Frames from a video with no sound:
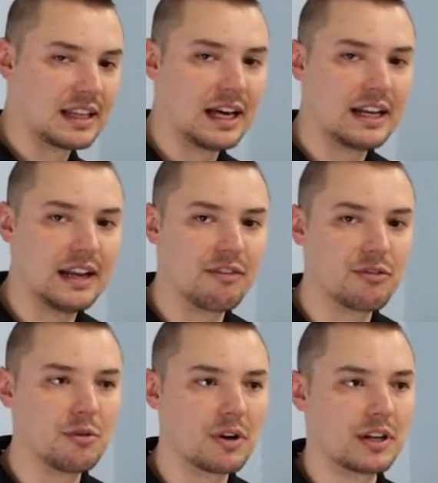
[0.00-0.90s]
that if
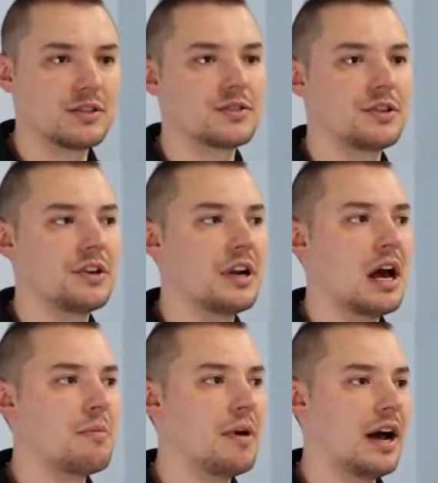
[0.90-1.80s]
you are concerned
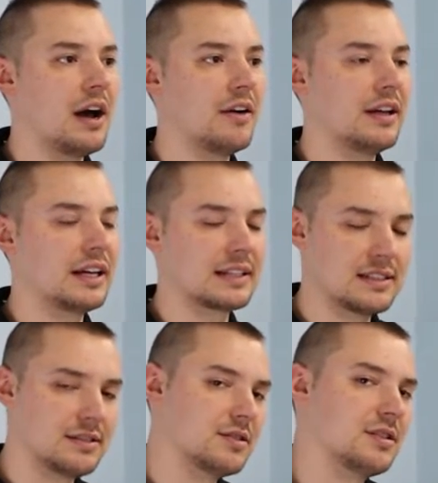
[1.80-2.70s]
about
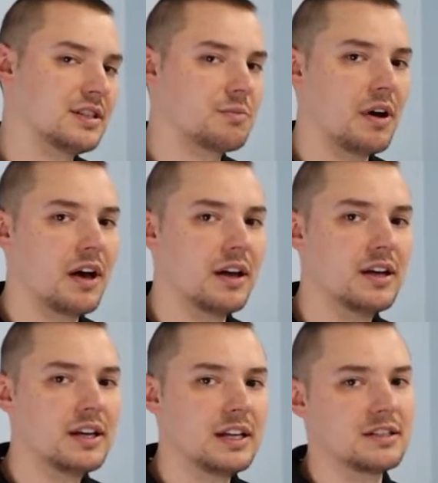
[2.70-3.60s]
access to the spa
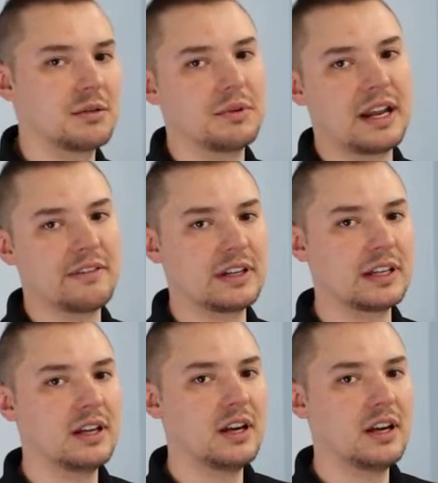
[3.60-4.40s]
and someone having